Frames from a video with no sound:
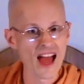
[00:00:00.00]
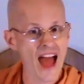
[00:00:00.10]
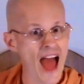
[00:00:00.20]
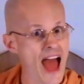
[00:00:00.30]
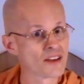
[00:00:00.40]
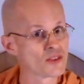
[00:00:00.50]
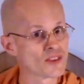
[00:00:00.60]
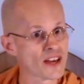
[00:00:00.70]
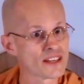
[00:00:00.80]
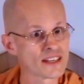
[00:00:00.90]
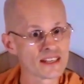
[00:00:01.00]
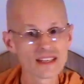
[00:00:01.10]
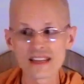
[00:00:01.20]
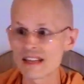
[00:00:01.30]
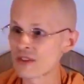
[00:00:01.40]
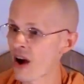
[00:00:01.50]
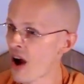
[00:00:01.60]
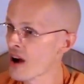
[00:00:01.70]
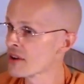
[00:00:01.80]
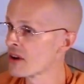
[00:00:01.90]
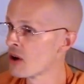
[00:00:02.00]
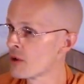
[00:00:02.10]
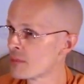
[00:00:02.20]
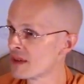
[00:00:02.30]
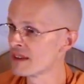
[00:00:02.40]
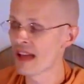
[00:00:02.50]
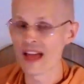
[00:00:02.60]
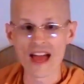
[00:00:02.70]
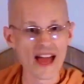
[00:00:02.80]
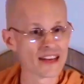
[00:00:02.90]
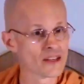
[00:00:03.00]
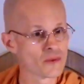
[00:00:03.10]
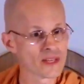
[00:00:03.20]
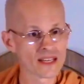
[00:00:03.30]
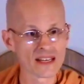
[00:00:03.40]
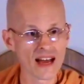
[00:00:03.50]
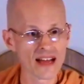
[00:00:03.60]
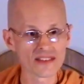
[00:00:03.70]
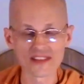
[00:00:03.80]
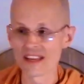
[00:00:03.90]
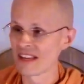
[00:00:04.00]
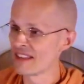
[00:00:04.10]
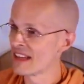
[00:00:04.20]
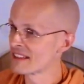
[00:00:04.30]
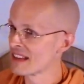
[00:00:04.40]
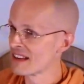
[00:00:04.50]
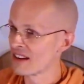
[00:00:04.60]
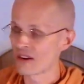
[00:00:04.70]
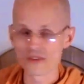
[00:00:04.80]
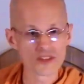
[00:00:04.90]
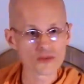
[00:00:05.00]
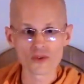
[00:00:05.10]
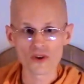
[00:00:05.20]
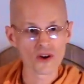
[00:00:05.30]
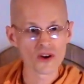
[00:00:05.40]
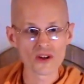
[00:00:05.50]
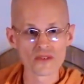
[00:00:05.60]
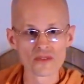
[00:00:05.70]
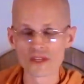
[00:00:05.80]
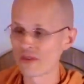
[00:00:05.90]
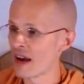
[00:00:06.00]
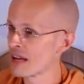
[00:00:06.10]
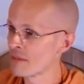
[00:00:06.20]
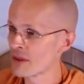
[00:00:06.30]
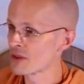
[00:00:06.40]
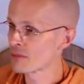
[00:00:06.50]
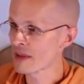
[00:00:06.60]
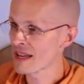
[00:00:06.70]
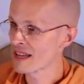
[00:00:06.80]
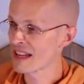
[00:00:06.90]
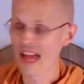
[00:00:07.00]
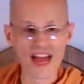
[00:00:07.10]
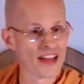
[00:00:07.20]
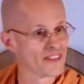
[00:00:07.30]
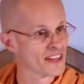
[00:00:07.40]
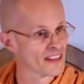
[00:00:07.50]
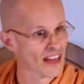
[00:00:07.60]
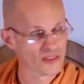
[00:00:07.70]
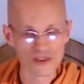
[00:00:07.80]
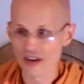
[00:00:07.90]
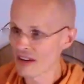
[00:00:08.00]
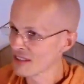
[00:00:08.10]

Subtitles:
And suddenly his heart opened, and he realized that this was all the Divine Mother's play, and that as long